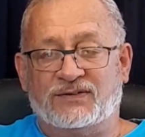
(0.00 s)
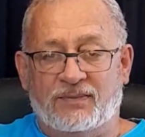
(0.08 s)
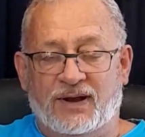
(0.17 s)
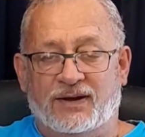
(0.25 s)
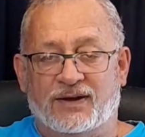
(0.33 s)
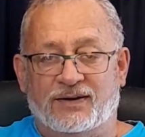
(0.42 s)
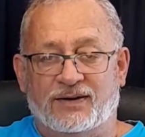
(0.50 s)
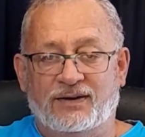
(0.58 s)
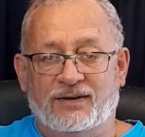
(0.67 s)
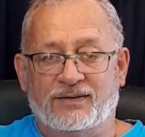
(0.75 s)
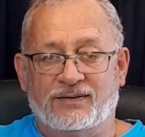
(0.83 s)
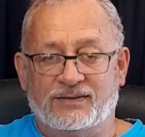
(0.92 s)
at
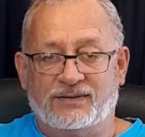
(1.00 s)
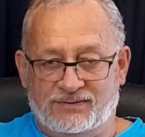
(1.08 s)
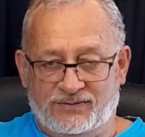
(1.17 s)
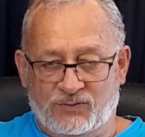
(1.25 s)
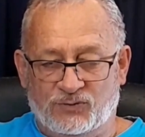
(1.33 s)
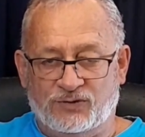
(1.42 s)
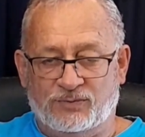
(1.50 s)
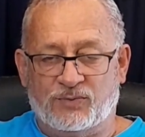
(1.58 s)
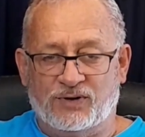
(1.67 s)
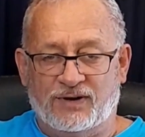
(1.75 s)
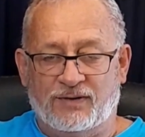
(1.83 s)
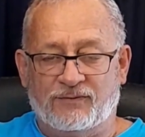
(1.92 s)
America. Also
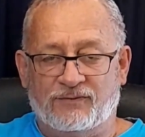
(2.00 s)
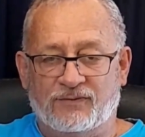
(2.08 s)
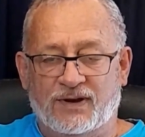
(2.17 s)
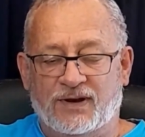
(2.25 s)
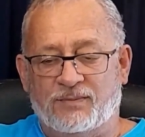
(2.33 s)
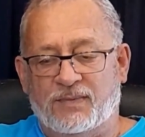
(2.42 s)
pointed his finger at